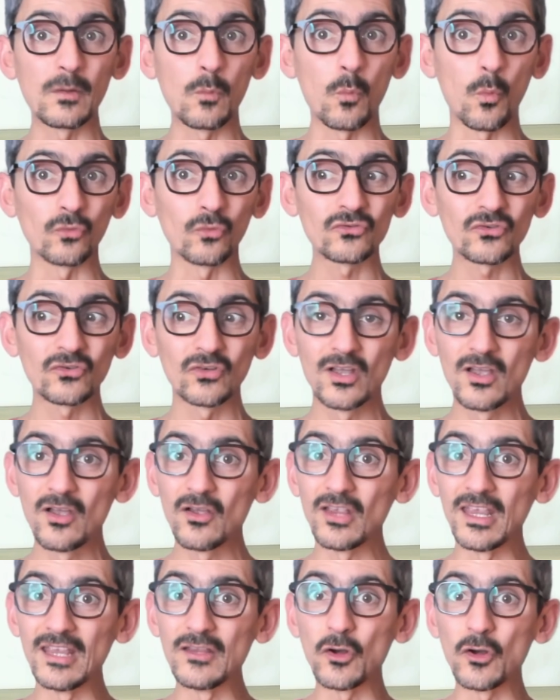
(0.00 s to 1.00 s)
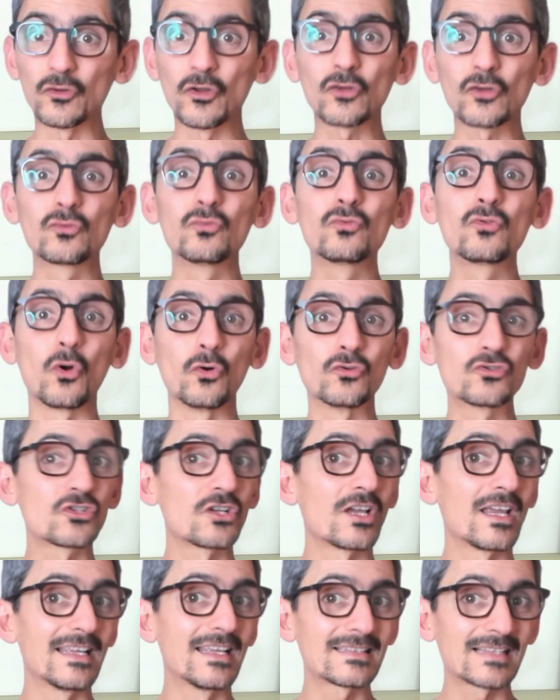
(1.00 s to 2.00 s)
wants in order to
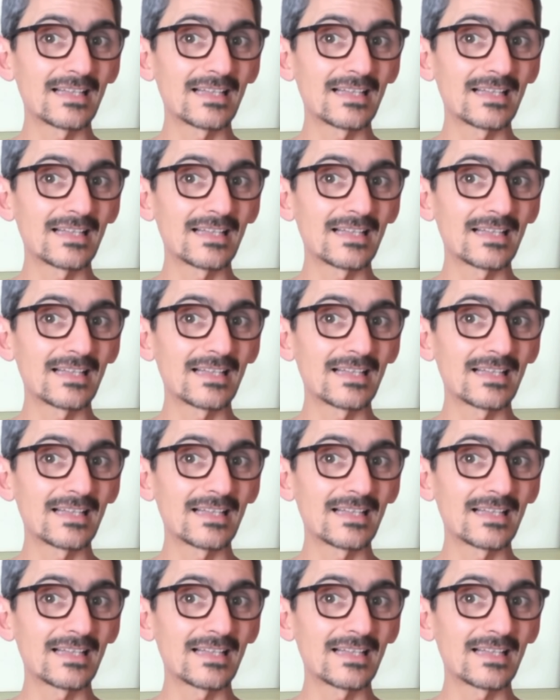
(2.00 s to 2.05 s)
coach his